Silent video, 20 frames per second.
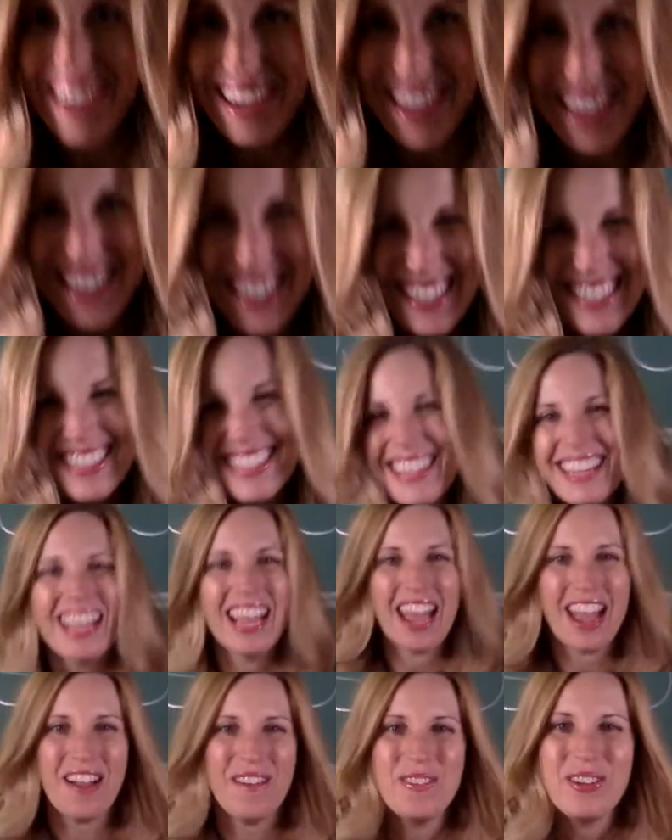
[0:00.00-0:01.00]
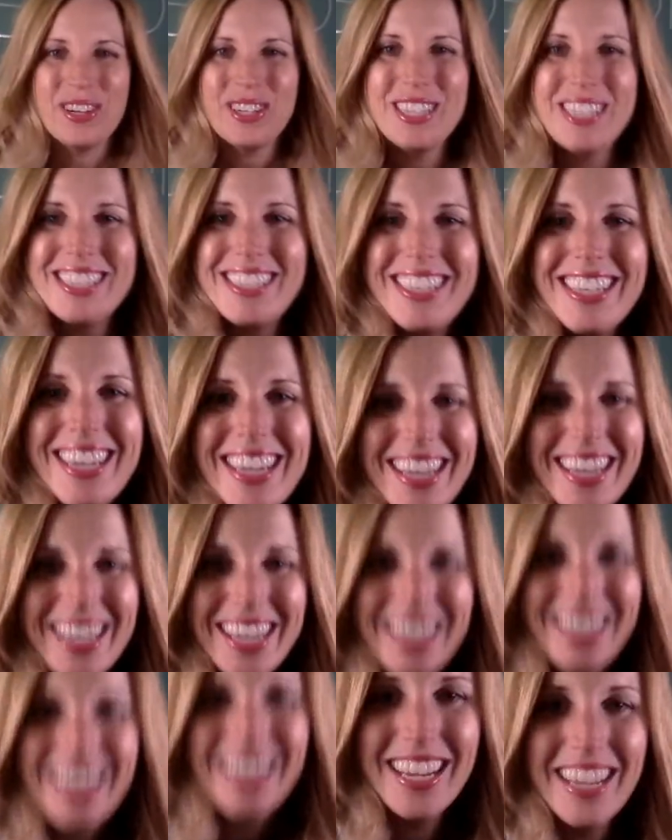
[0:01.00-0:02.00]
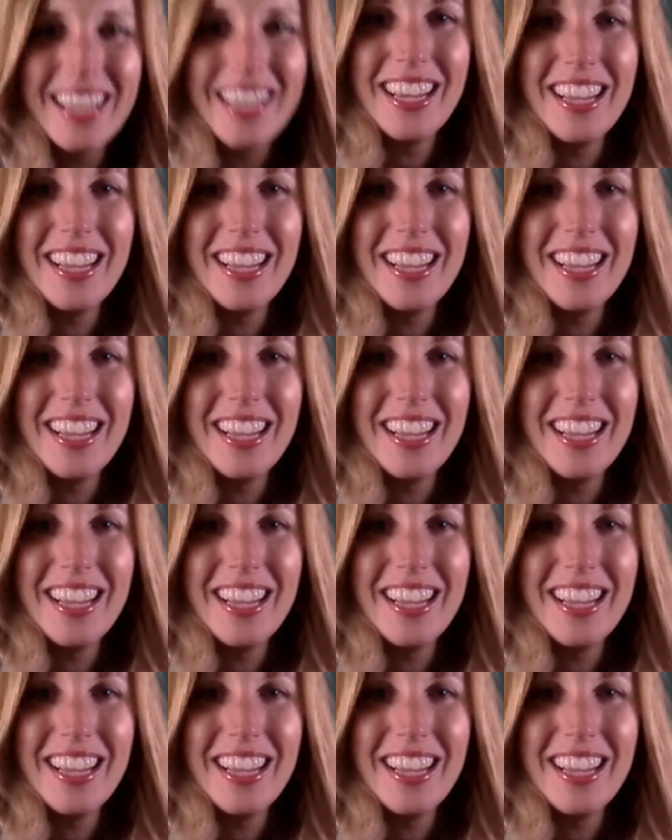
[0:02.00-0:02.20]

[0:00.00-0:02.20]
in. If you're seated,